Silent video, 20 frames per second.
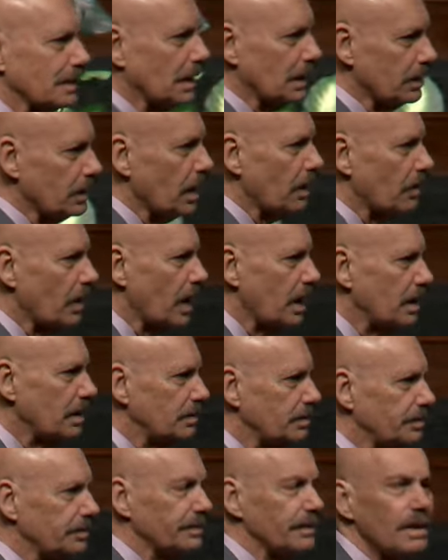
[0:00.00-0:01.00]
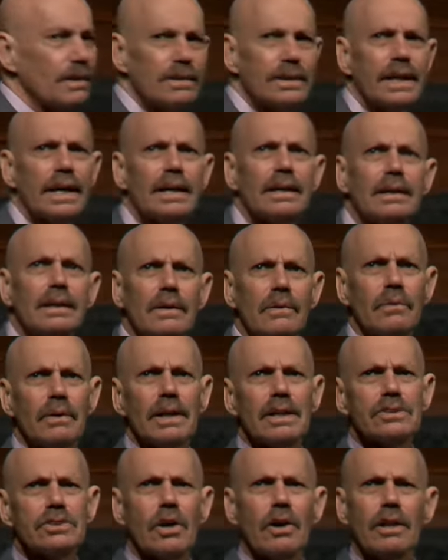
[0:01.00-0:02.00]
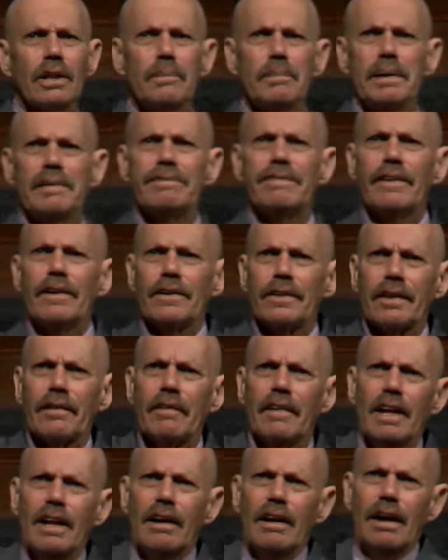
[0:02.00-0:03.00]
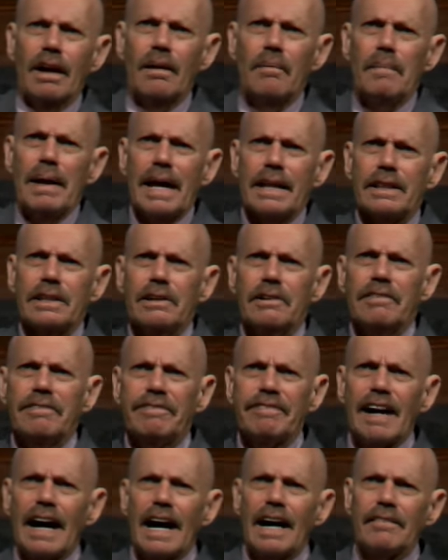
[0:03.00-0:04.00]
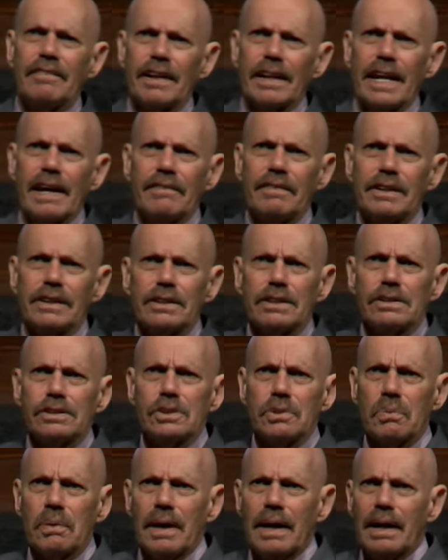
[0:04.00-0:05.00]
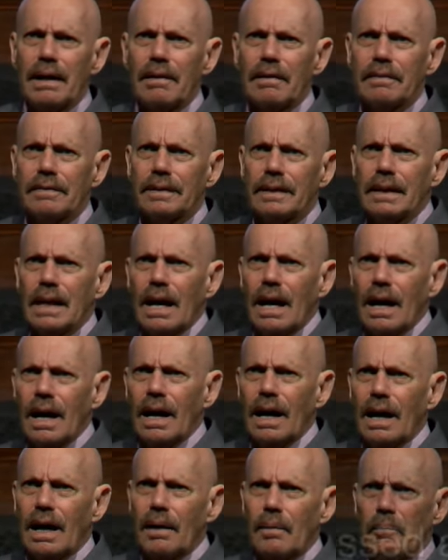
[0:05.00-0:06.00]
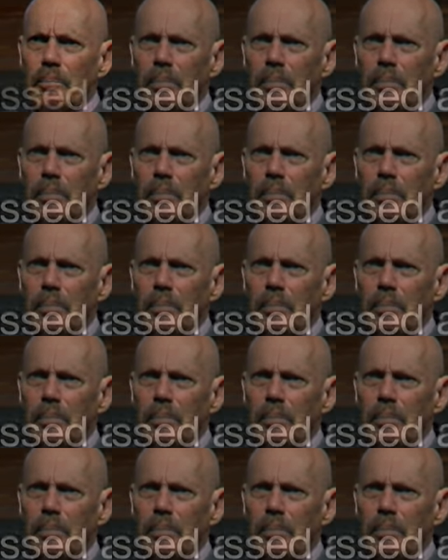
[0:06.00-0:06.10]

Is that right? Okay. Well, let's go a little bit further. Uh, Matthew 5 11 through 12. Uh,